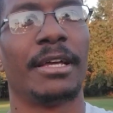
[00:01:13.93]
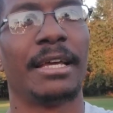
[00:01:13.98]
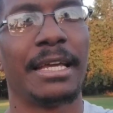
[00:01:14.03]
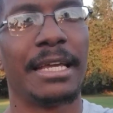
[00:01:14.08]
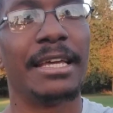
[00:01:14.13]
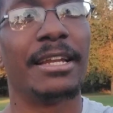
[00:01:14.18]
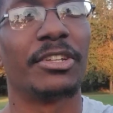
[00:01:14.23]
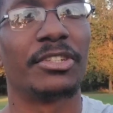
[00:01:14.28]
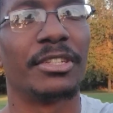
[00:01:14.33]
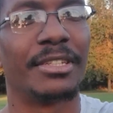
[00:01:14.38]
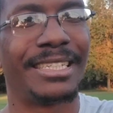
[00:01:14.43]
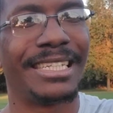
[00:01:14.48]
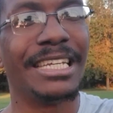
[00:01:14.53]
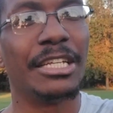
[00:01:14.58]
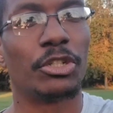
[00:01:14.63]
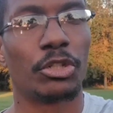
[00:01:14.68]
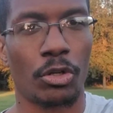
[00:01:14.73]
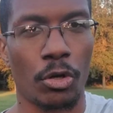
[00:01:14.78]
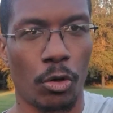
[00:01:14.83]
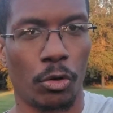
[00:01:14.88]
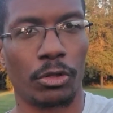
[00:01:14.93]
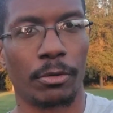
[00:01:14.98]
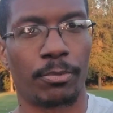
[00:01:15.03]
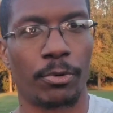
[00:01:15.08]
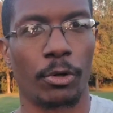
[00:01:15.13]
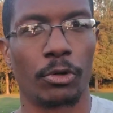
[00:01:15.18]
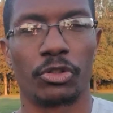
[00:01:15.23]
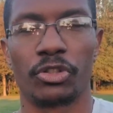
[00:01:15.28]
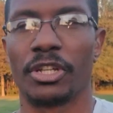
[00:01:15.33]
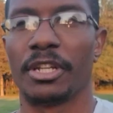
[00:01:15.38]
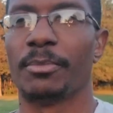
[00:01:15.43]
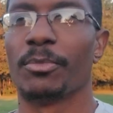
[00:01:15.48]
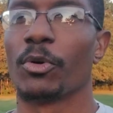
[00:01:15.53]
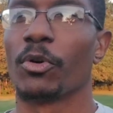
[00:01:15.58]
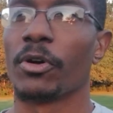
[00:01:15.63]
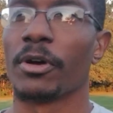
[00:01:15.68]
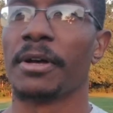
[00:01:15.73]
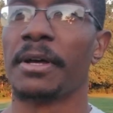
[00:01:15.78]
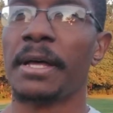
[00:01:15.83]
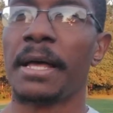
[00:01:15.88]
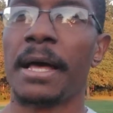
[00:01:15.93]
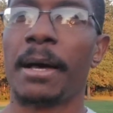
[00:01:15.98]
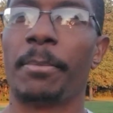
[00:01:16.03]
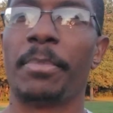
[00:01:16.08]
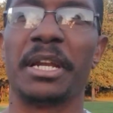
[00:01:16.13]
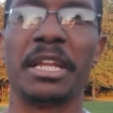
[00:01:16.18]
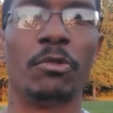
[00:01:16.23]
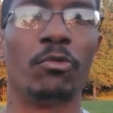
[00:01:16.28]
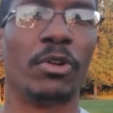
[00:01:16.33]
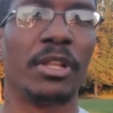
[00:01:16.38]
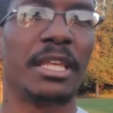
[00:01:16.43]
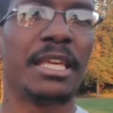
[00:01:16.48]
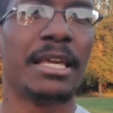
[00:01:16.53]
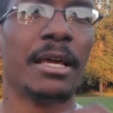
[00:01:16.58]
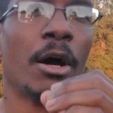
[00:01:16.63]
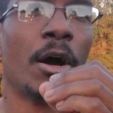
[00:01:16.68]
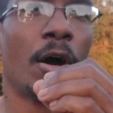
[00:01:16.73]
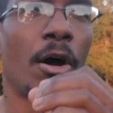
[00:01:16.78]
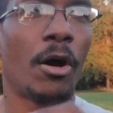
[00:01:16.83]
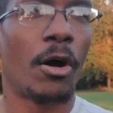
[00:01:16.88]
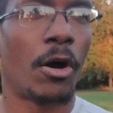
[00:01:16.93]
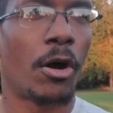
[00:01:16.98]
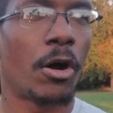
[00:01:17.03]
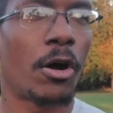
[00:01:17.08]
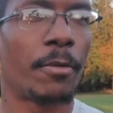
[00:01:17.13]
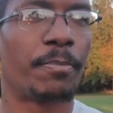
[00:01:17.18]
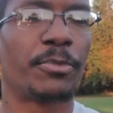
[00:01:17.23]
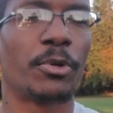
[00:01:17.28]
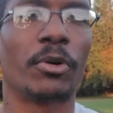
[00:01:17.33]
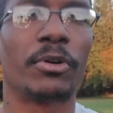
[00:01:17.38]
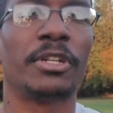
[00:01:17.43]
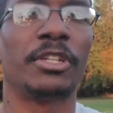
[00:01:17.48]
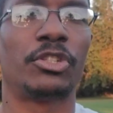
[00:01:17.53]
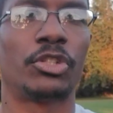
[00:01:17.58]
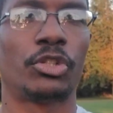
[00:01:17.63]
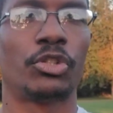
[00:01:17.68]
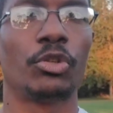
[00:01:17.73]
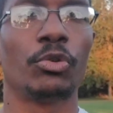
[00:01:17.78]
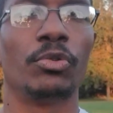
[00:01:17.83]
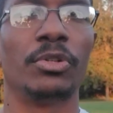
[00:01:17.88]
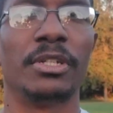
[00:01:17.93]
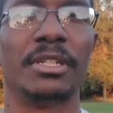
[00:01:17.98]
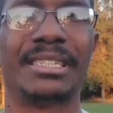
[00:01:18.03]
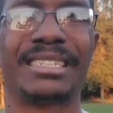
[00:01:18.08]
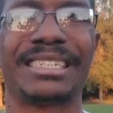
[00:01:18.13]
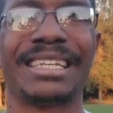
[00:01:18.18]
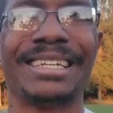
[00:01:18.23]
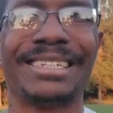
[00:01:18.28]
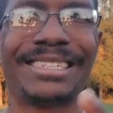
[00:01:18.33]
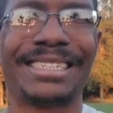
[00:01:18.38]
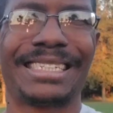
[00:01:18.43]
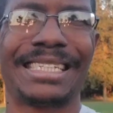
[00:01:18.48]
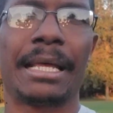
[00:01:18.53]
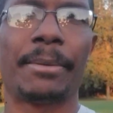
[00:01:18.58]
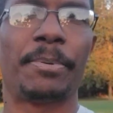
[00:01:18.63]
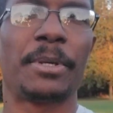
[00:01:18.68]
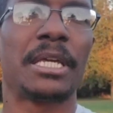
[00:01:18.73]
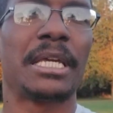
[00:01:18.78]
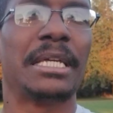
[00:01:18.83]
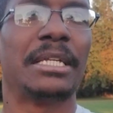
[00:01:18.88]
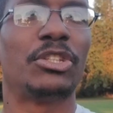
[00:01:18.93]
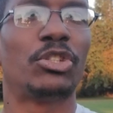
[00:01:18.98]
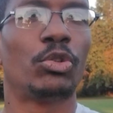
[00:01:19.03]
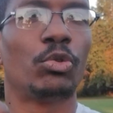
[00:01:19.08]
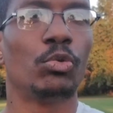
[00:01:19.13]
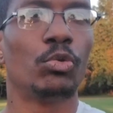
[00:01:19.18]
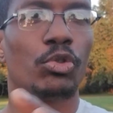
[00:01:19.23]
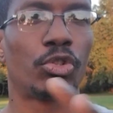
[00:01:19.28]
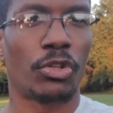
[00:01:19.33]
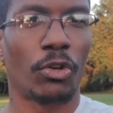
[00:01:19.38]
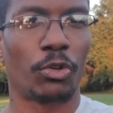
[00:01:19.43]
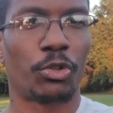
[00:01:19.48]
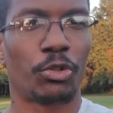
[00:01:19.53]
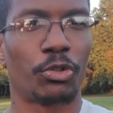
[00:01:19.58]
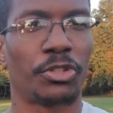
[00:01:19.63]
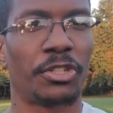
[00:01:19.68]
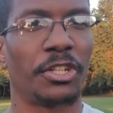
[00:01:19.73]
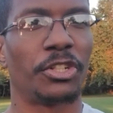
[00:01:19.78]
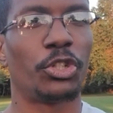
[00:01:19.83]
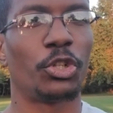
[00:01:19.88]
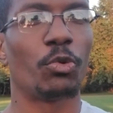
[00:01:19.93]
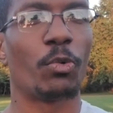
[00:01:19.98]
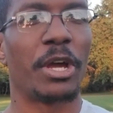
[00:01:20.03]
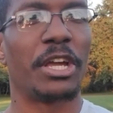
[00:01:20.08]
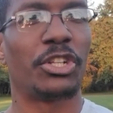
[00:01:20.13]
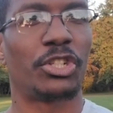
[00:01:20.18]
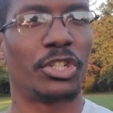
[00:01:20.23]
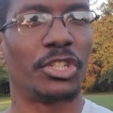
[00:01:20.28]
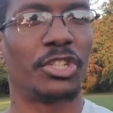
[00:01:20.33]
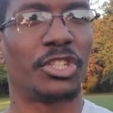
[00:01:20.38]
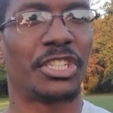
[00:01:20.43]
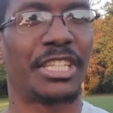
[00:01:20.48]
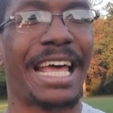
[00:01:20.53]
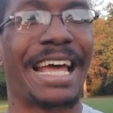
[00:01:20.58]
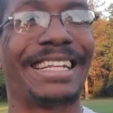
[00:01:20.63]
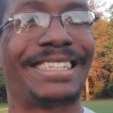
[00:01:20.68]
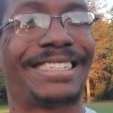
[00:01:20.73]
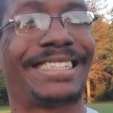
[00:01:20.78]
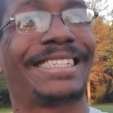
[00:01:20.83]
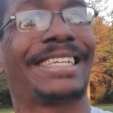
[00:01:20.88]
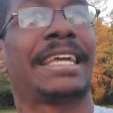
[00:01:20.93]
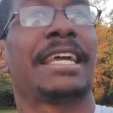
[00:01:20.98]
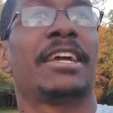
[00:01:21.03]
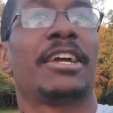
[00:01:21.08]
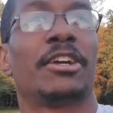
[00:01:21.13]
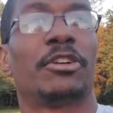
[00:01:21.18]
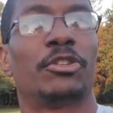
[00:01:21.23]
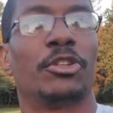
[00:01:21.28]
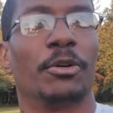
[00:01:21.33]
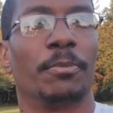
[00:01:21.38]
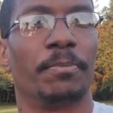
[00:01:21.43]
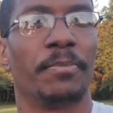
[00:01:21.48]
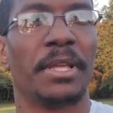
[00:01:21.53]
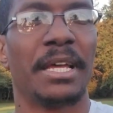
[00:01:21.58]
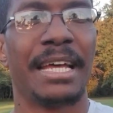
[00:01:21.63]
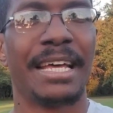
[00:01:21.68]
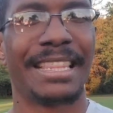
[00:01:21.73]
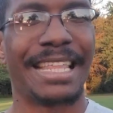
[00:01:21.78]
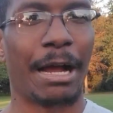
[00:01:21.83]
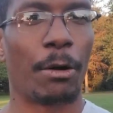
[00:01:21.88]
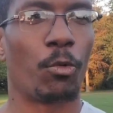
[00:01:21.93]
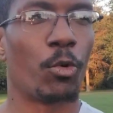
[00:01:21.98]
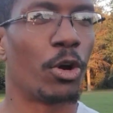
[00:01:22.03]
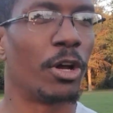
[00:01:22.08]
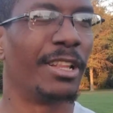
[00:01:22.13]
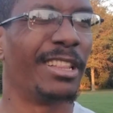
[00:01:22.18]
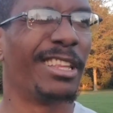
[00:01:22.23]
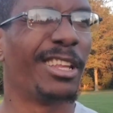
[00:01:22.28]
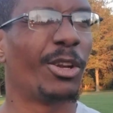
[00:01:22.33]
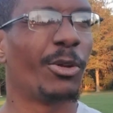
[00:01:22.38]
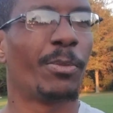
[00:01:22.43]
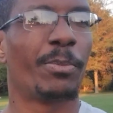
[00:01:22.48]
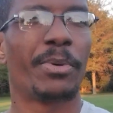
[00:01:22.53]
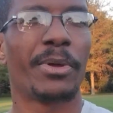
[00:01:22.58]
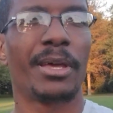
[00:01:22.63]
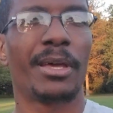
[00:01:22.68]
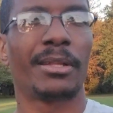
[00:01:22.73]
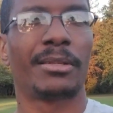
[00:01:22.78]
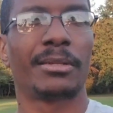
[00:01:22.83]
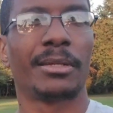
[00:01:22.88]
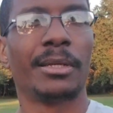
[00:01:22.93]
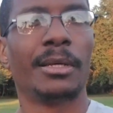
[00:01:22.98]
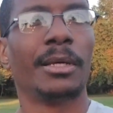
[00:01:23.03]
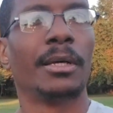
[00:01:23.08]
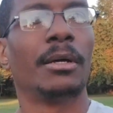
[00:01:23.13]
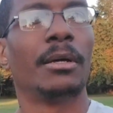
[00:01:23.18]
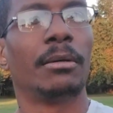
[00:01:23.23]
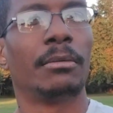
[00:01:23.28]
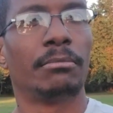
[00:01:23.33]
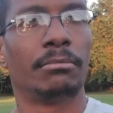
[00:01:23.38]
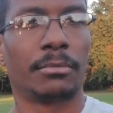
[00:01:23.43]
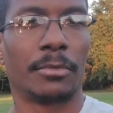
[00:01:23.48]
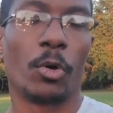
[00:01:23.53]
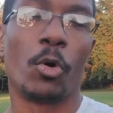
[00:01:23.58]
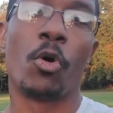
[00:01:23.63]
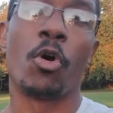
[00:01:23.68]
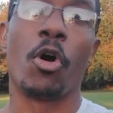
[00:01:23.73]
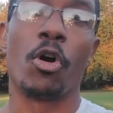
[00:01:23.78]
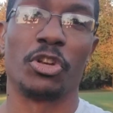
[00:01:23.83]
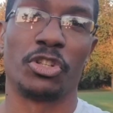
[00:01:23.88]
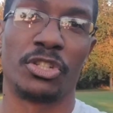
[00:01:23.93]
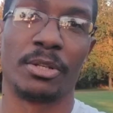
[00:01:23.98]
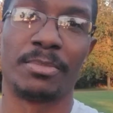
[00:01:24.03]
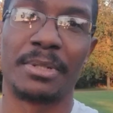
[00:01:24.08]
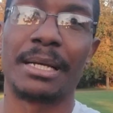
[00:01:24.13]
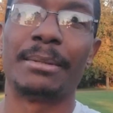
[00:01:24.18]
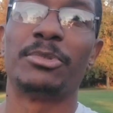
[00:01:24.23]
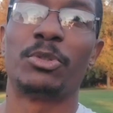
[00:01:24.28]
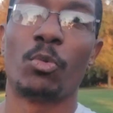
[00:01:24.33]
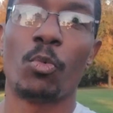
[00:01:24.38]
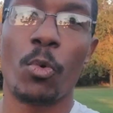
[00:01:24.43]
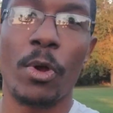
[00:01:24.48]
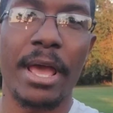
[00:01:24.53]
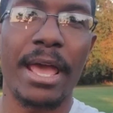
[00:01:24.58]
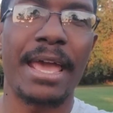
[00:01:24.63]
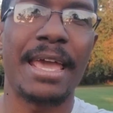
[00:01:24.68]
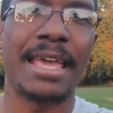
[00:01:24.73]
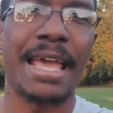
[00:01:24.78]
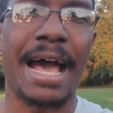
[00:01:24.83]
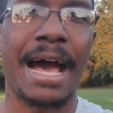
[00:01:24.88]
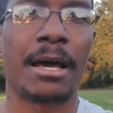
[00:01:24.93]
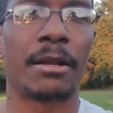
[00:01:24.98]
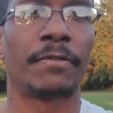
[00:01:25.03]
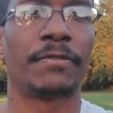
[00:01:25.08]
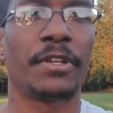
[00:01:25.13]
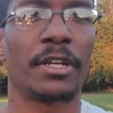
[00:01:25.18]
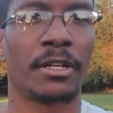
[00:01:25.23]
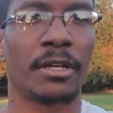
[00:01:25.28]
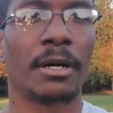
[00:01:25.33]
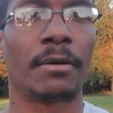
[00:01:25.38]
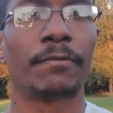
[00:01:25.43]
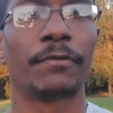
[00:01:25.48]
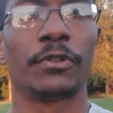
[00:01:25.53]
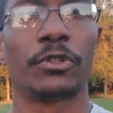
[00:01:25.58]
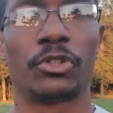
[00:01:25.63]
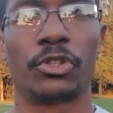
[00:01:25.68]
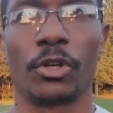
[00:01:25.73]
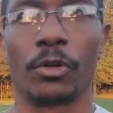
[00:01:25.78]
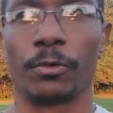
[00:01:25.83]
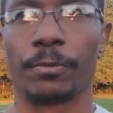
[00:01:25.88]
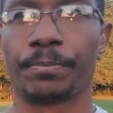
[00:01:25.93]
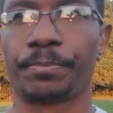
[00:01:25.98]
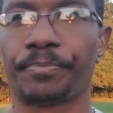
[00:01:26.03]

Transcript: He doesn't teach cold approach anymore. But he really harped on his students stepping into social situations that scared them, that were a little bit or sometimes way out of their comfort zone.